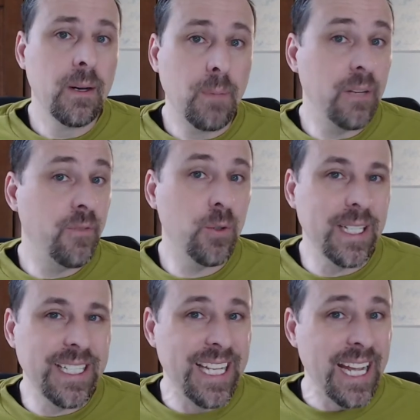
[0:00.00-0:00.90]
But if you're in
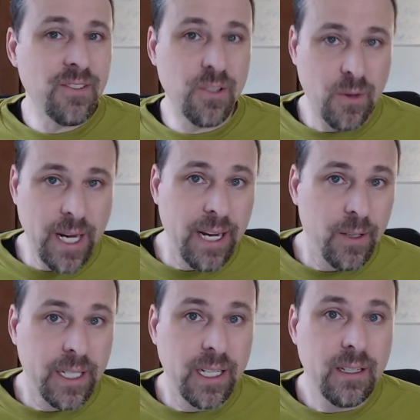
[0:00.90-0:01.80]
a denser
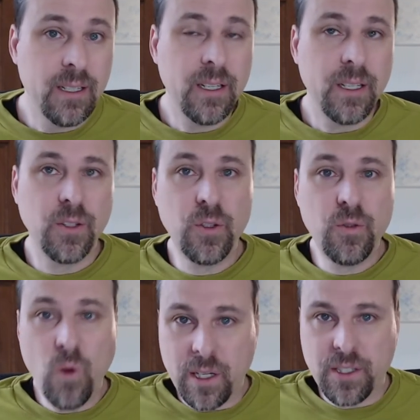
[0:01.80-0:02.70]
area, you
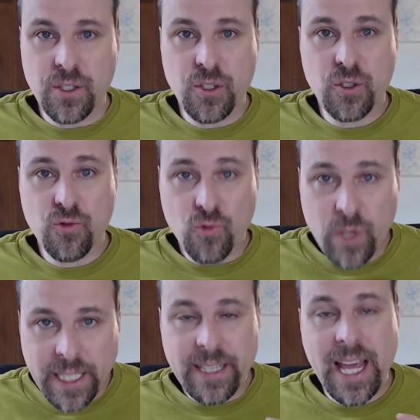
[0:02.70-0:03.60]
want to
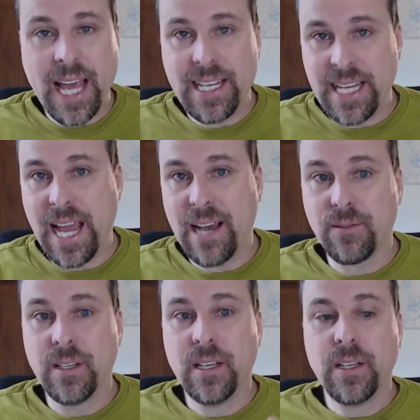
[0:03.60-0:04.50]
shrink that
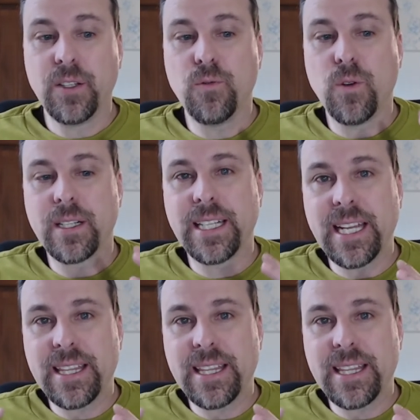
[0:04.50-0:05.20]
down. You want to get